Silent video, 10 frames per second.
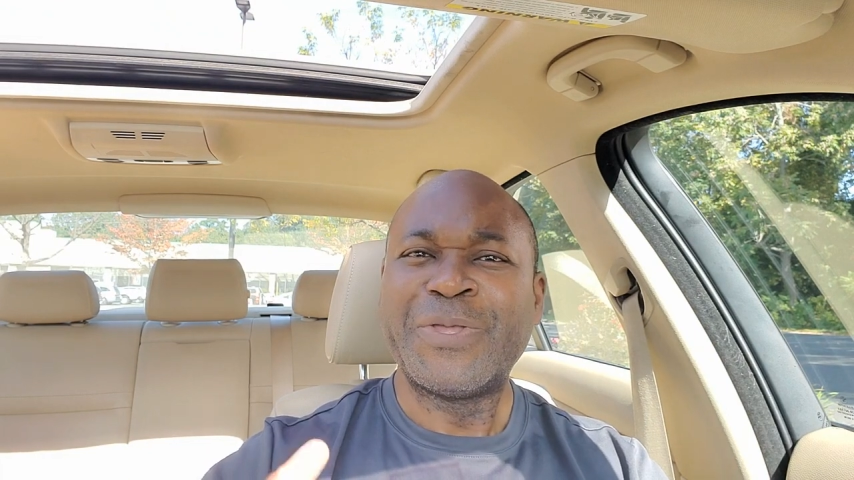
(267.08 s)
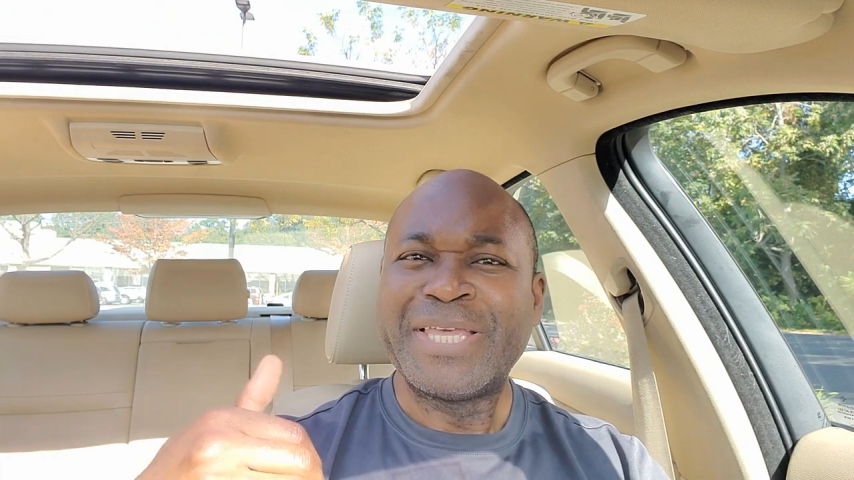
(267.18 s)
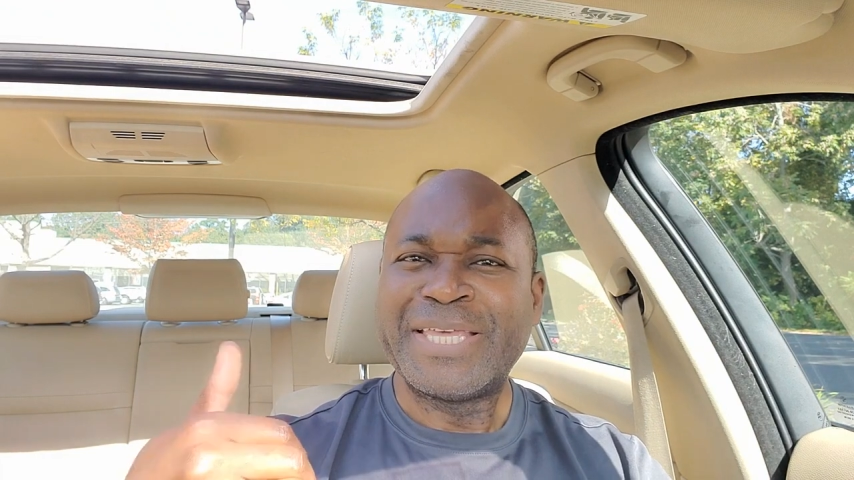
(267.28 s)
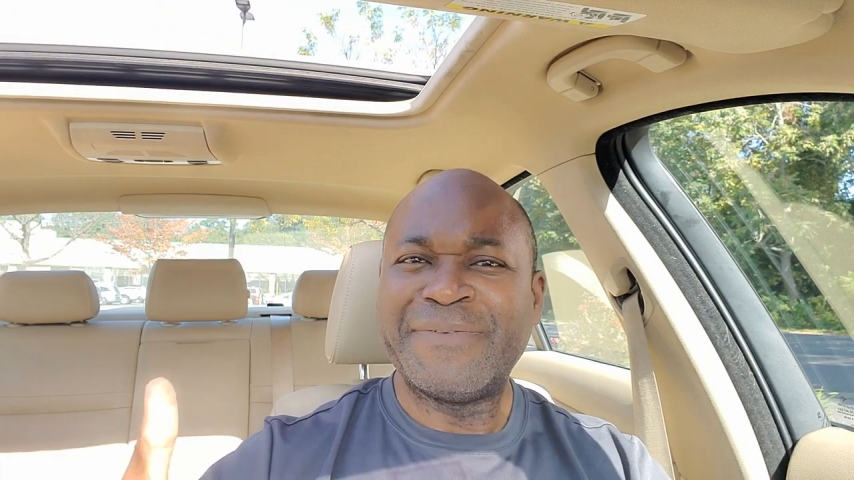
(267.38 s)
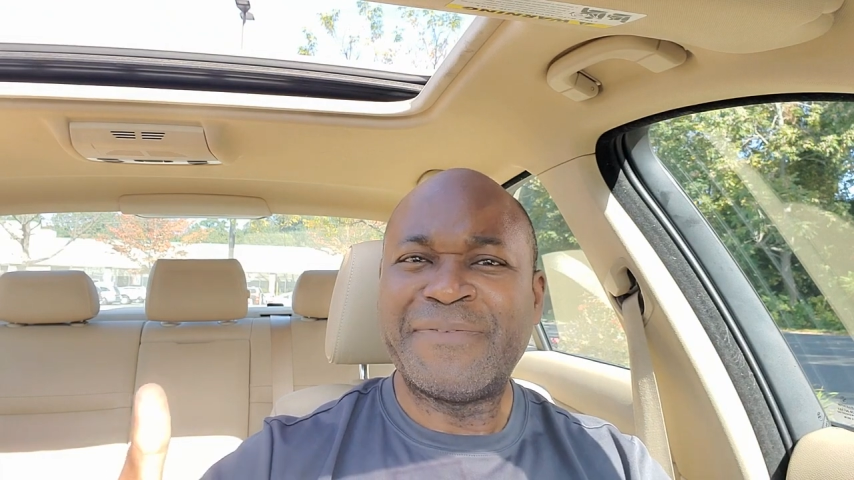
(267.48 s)

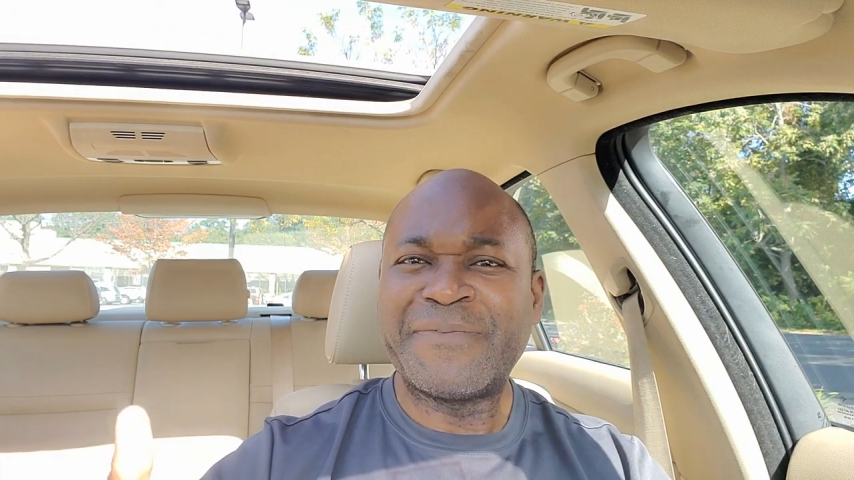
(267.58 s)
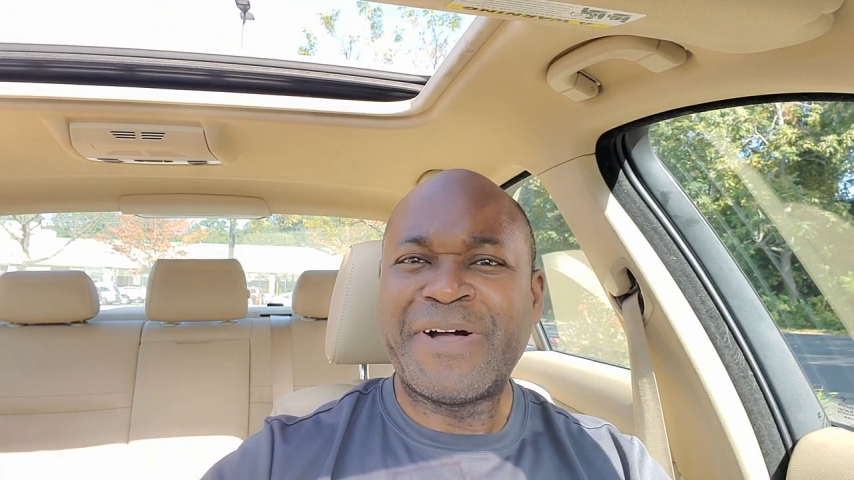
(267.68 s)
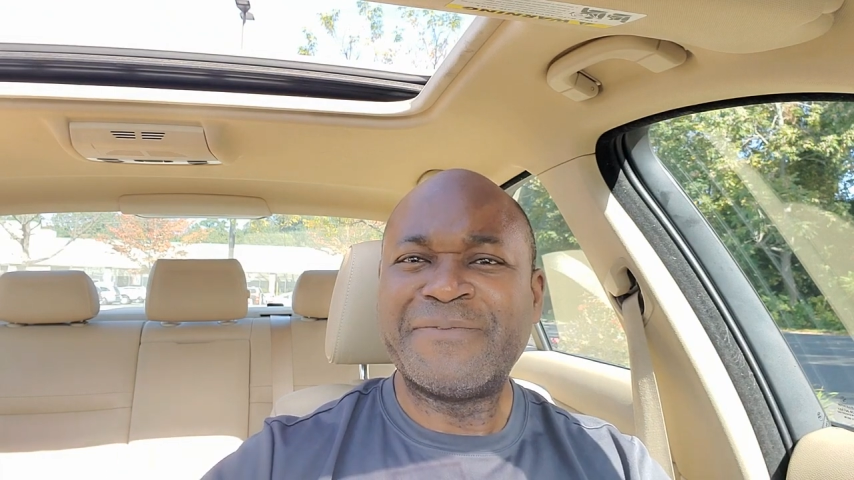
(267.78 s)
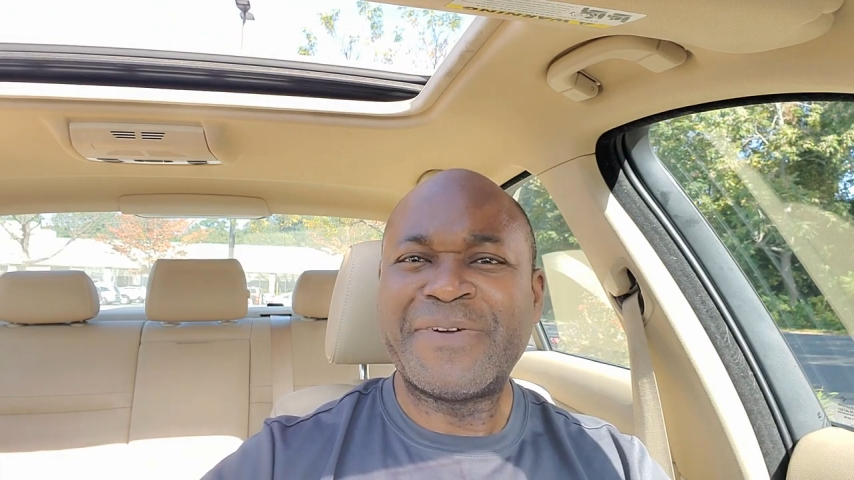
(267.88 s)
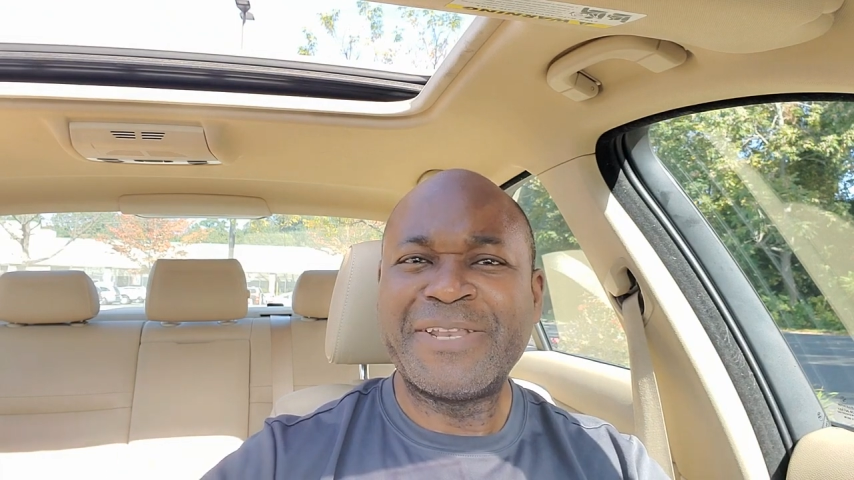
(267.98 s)
if you
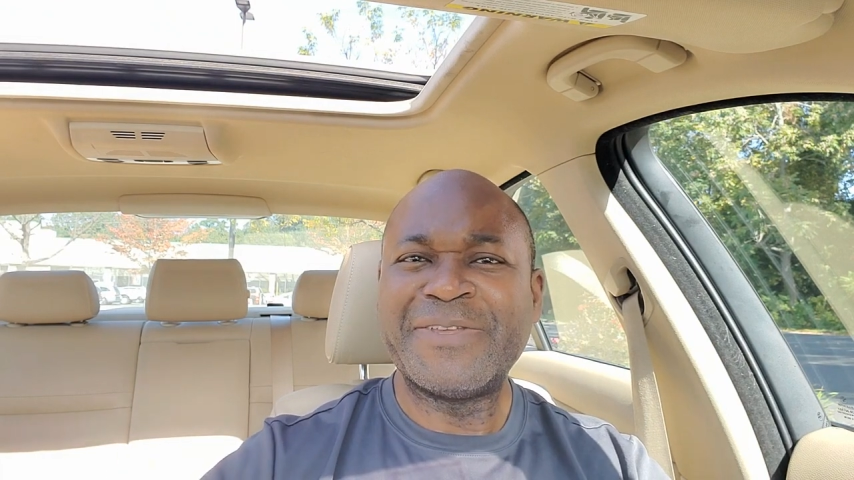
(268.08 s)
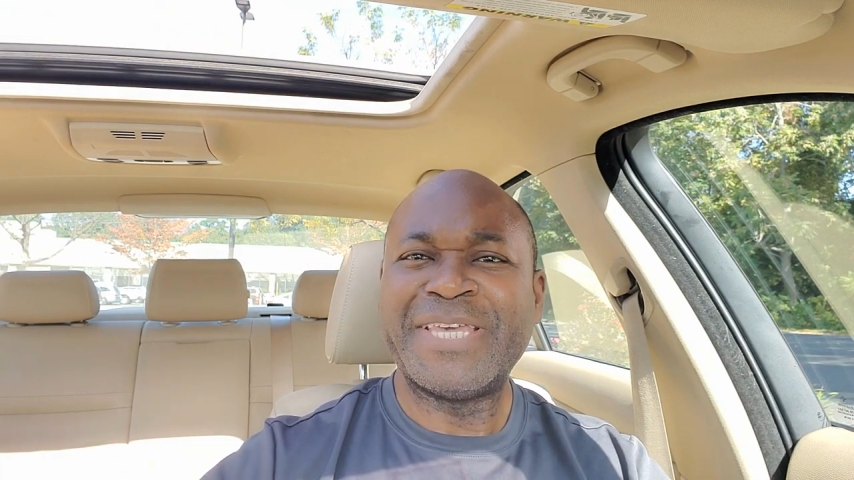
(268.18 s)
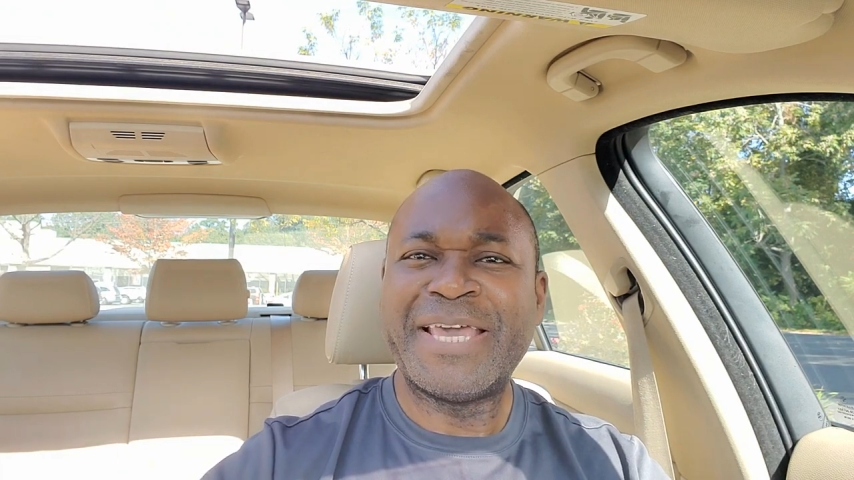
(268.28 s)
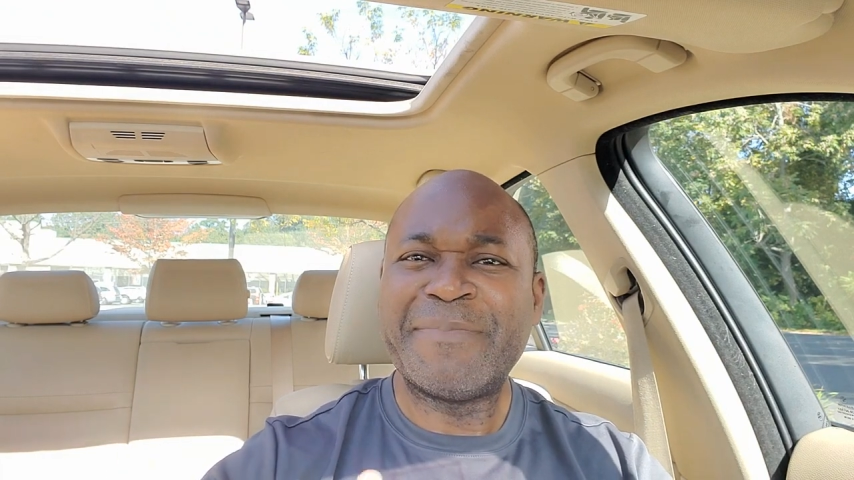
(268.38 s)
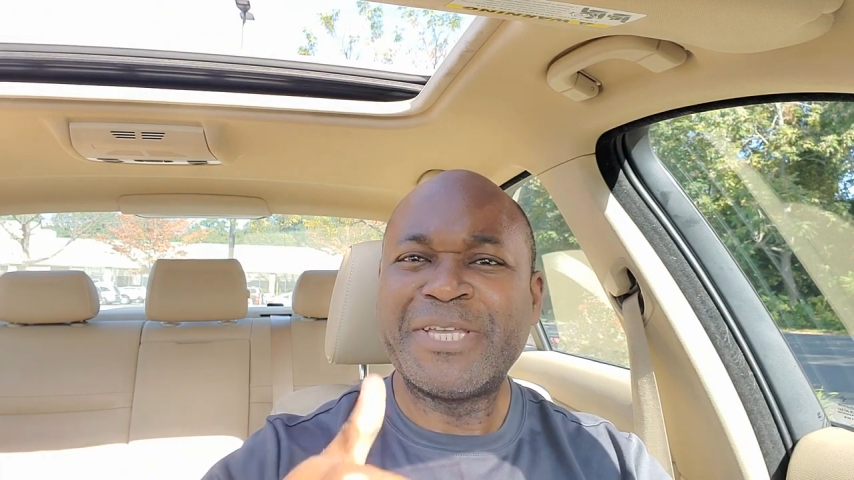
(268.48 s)
found value
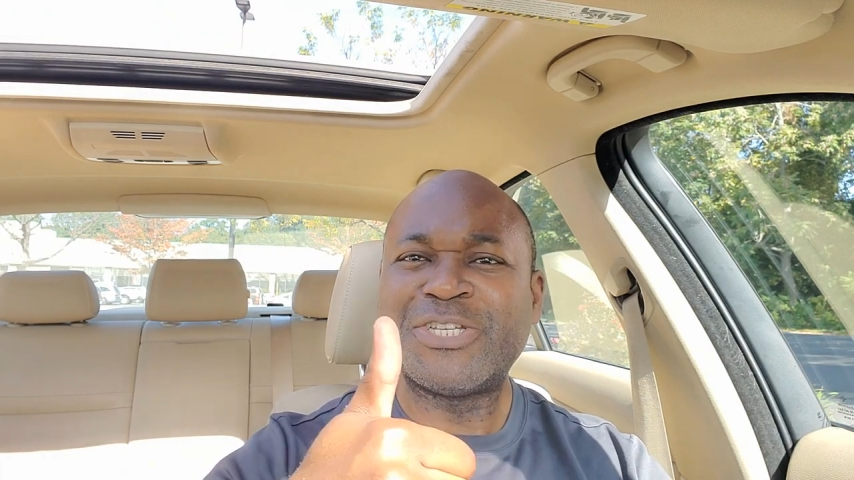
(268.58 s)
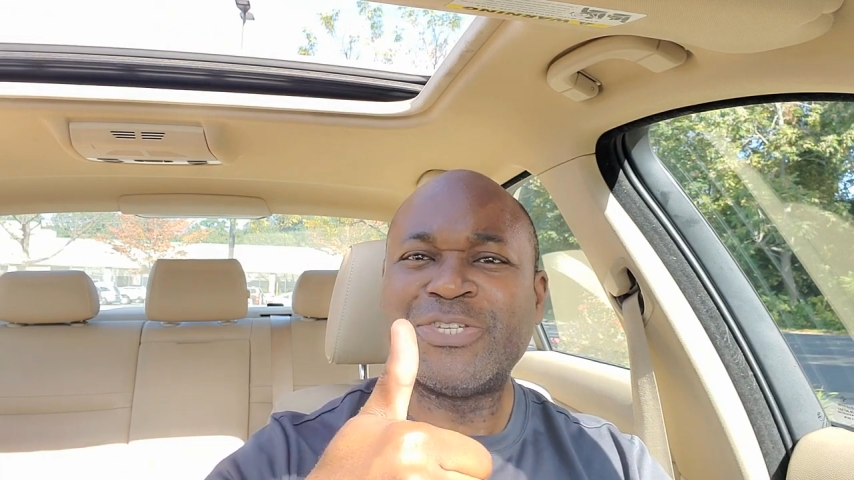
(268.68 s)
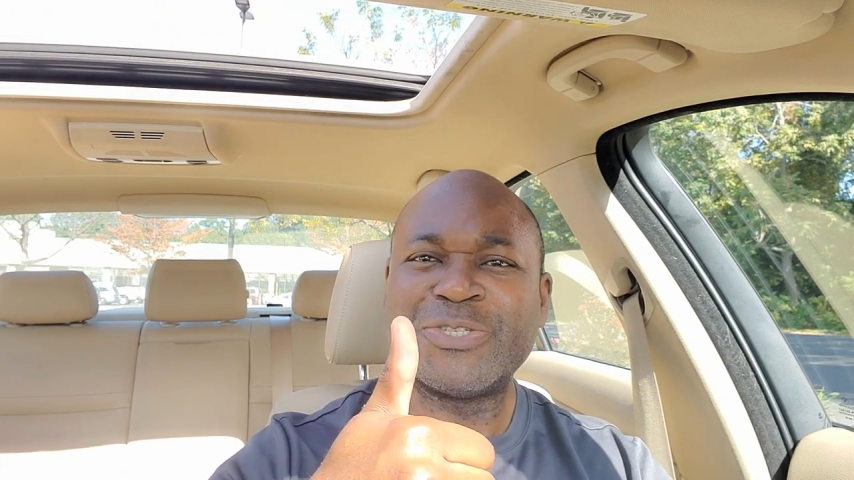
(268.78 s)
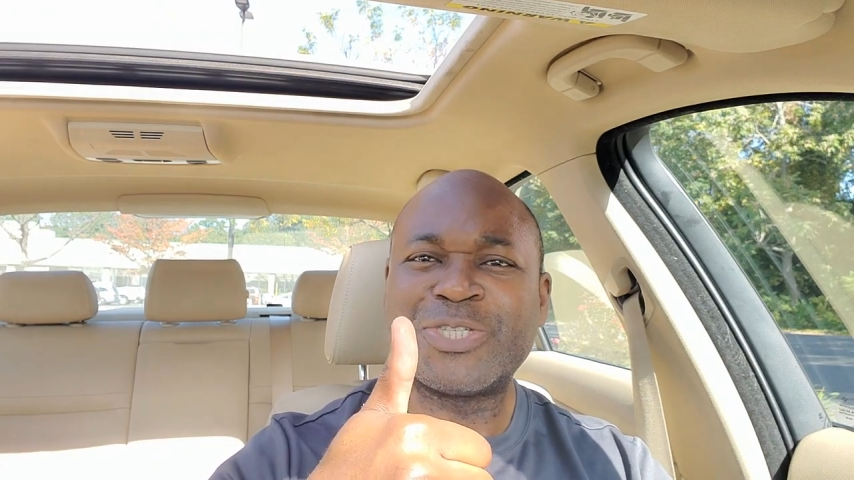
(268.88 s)
here, make sure you